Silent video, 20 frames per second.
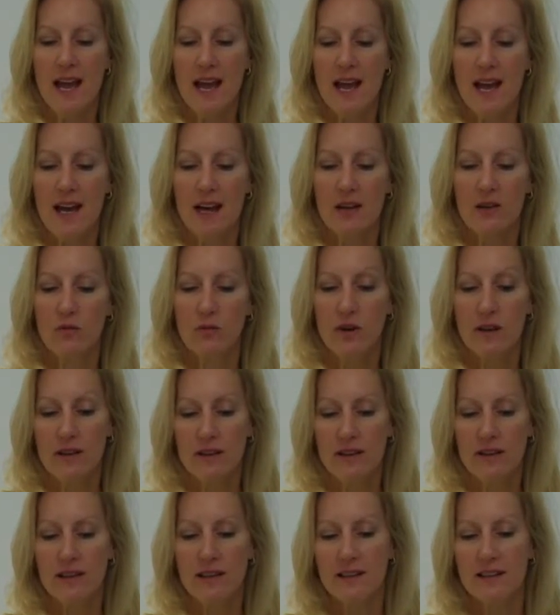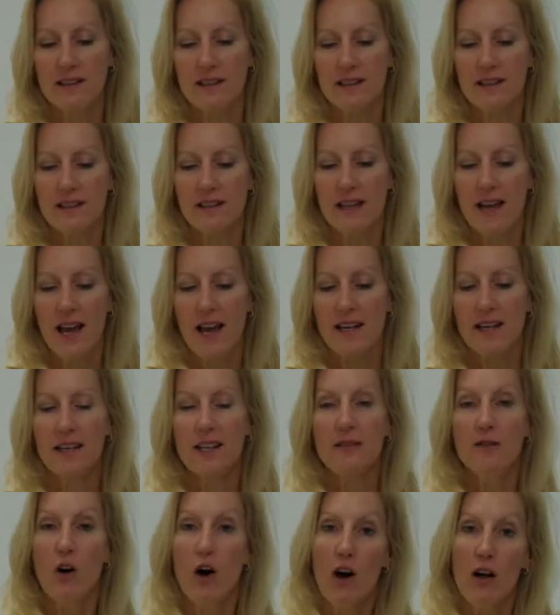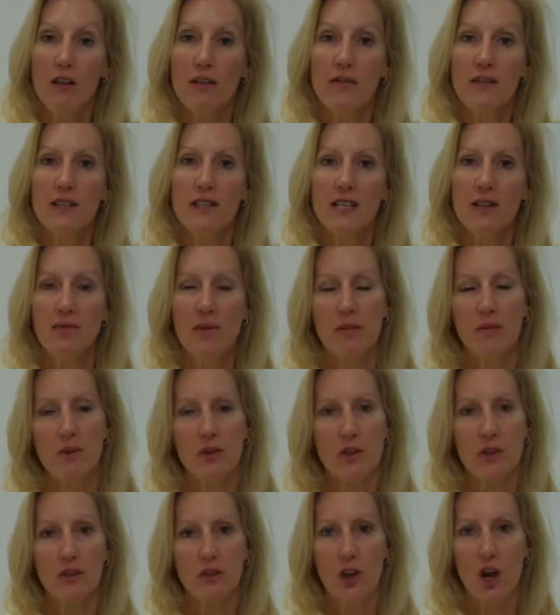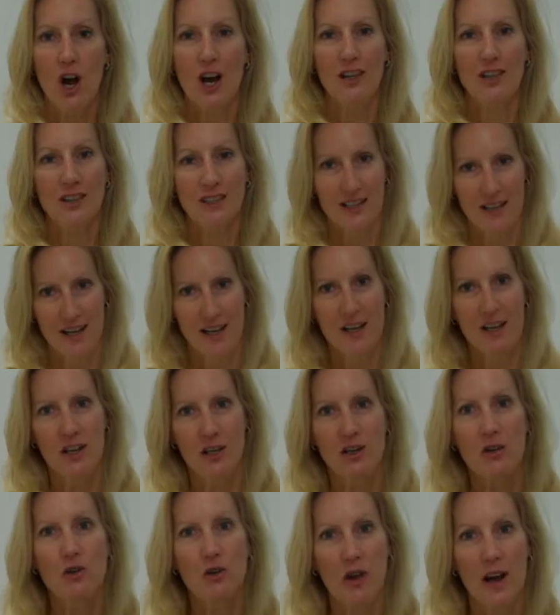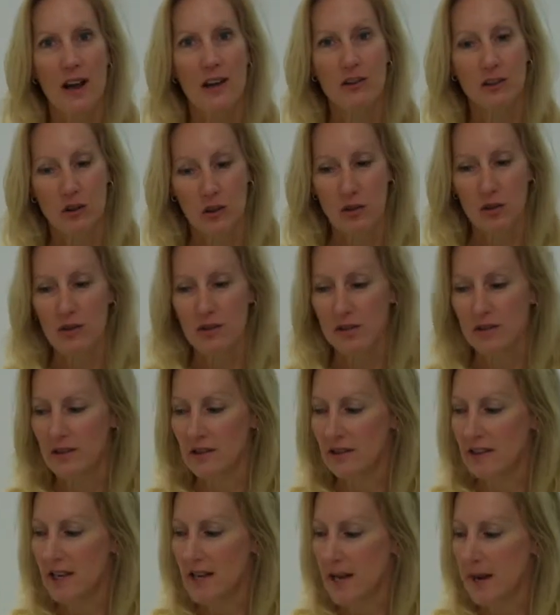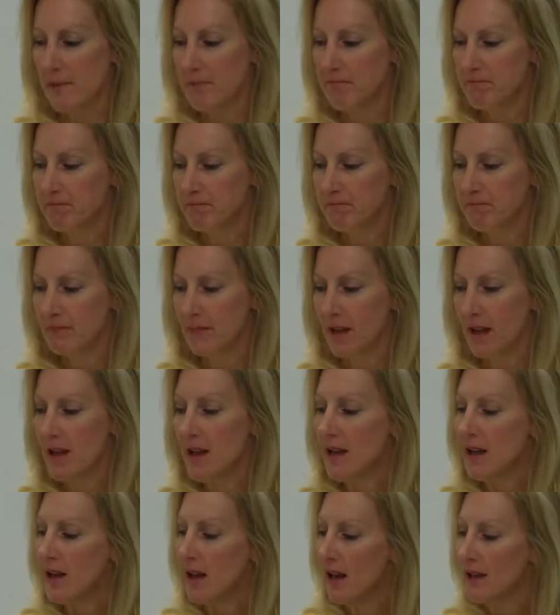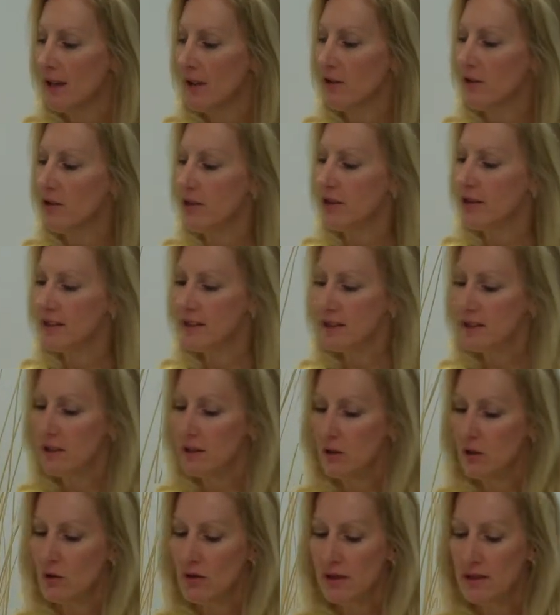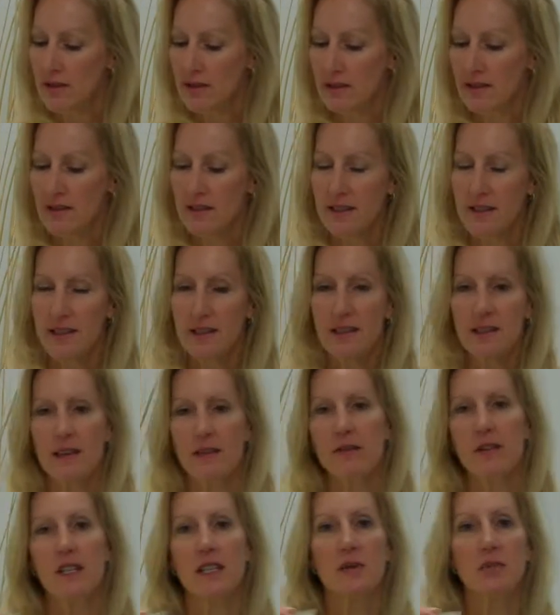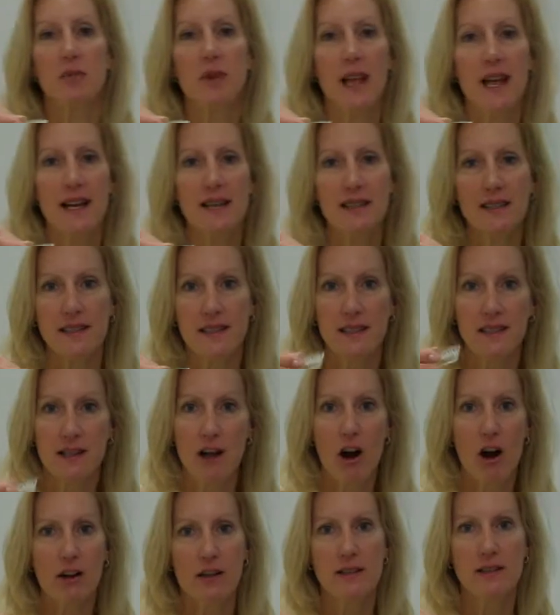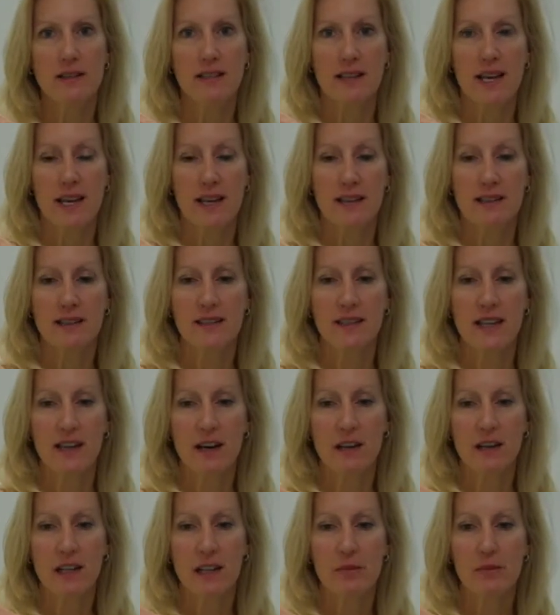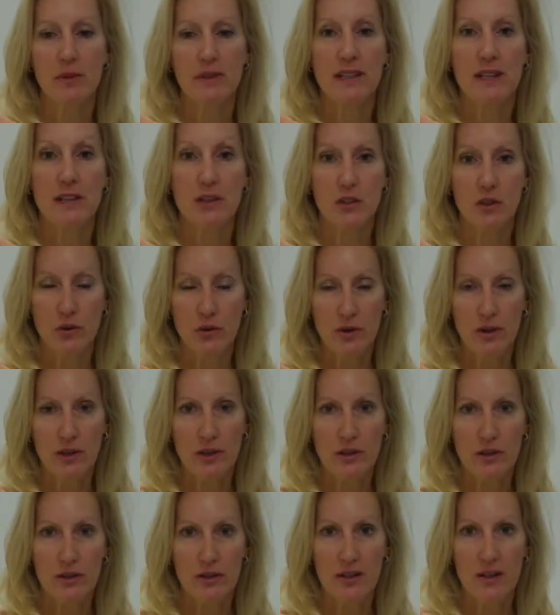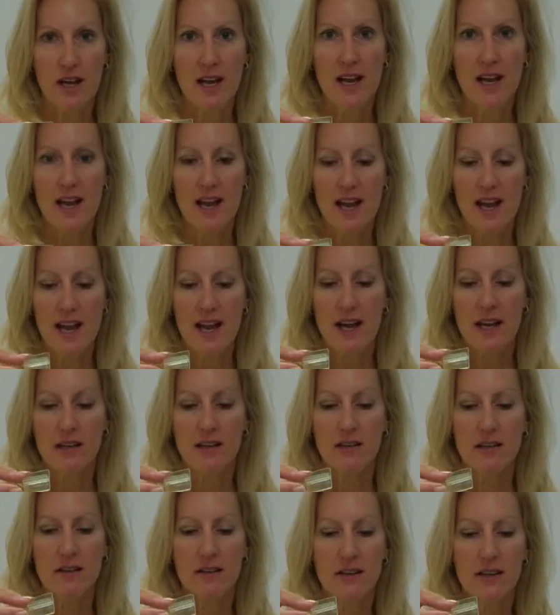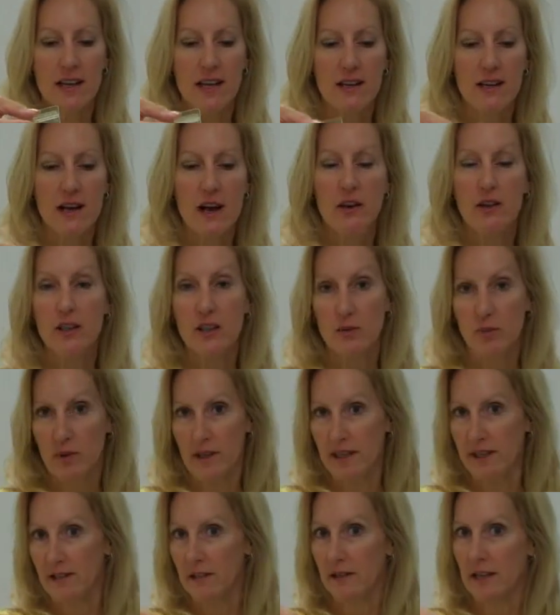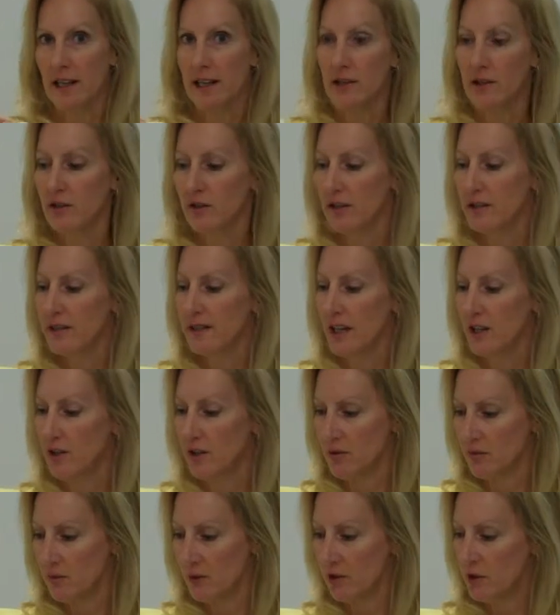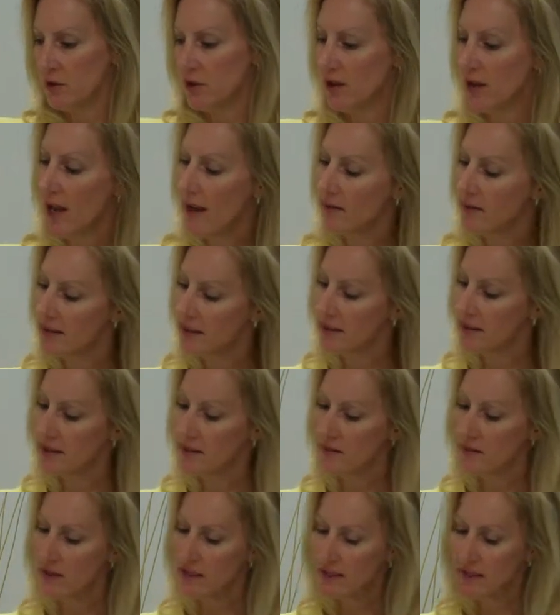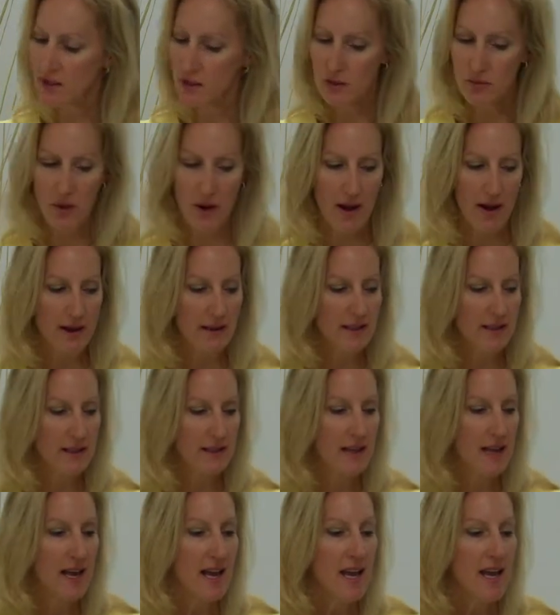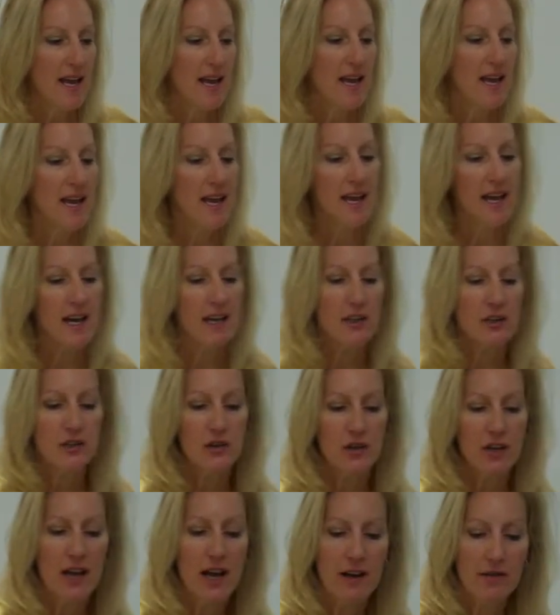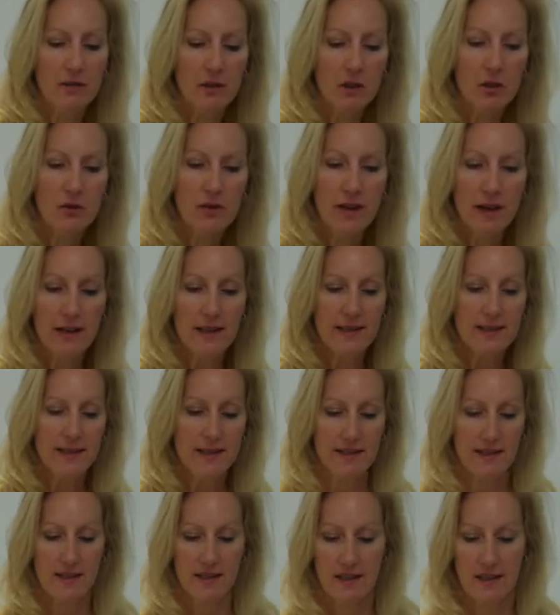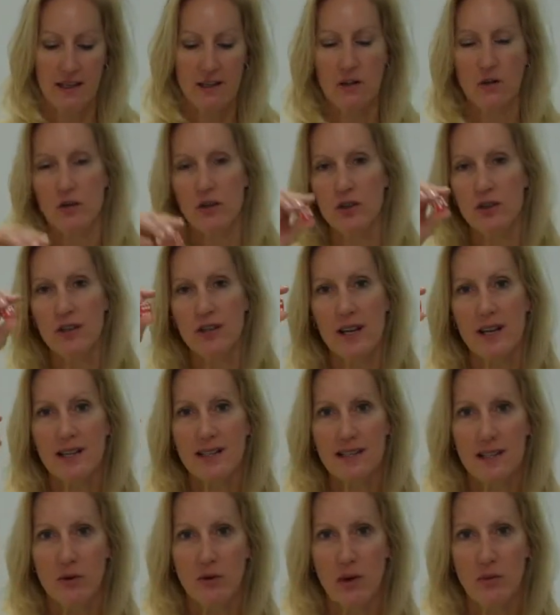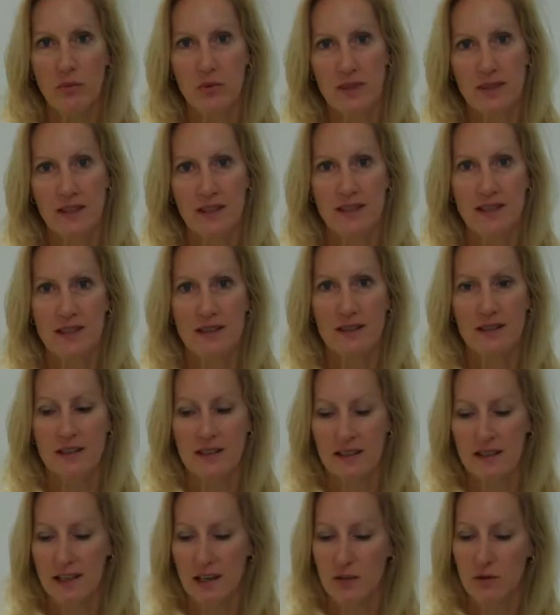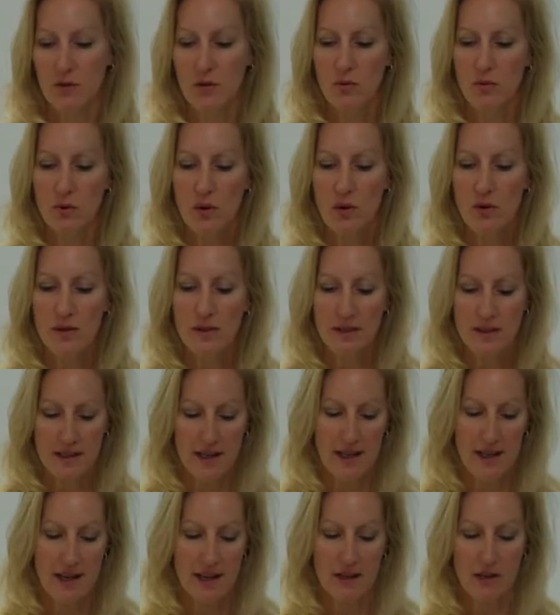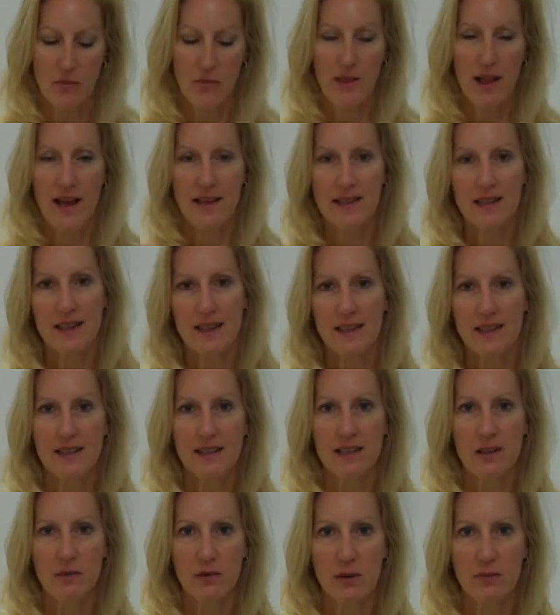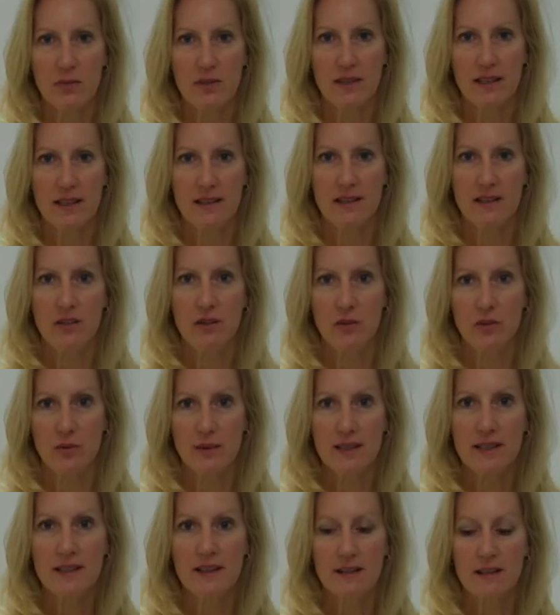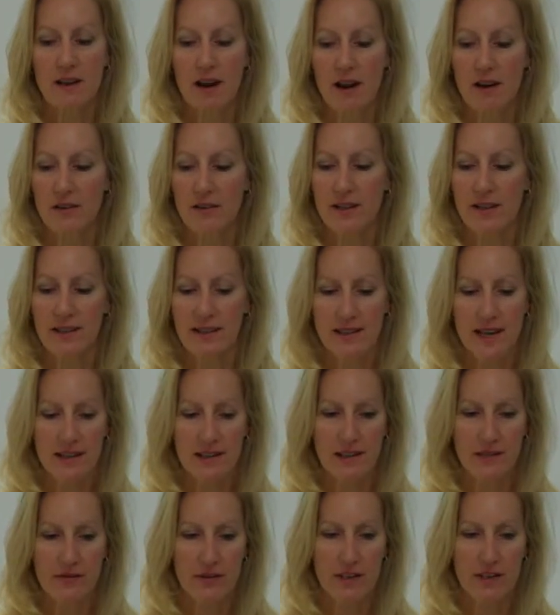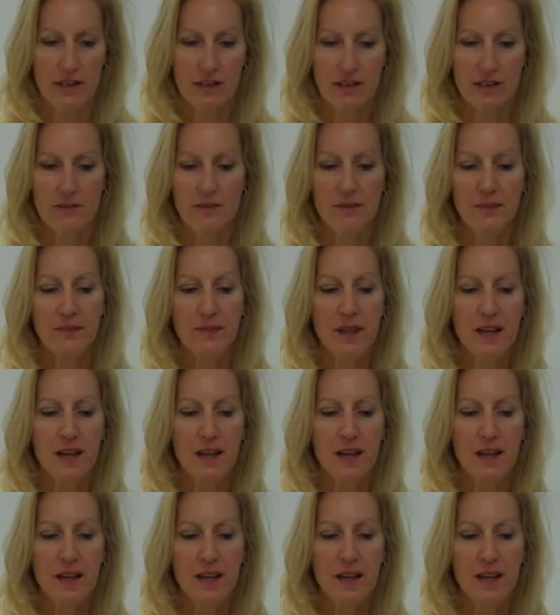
And one of the things is that if all of the team members are lost, you lose the game. Another thing that's included is 6 of these plastic card stands that are labeled as triggered, and they are explained later in the session, but you should have 6 of these in your box, and you should have 2 dice, an orange dice that represents the schedule rolls and the black dice that represents the risk card that's activated.